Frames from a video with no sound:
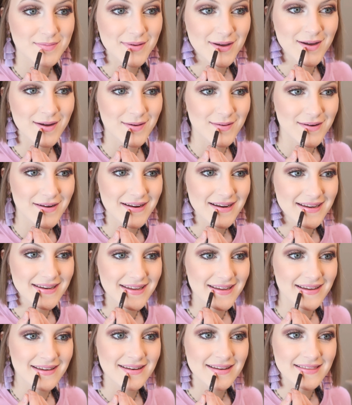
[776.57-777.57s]
But we're going
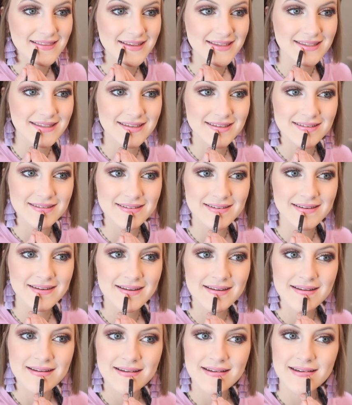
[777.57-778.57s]
to do it in this little
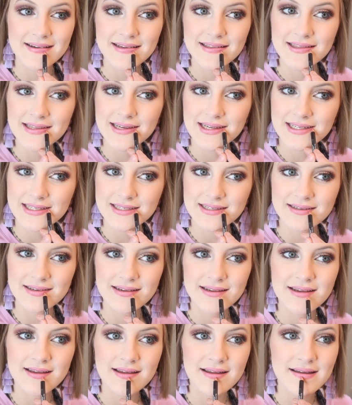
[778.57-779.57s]

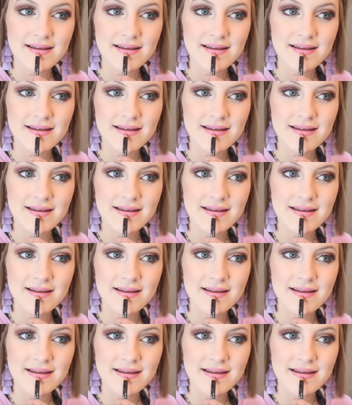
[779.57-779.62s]
illusion.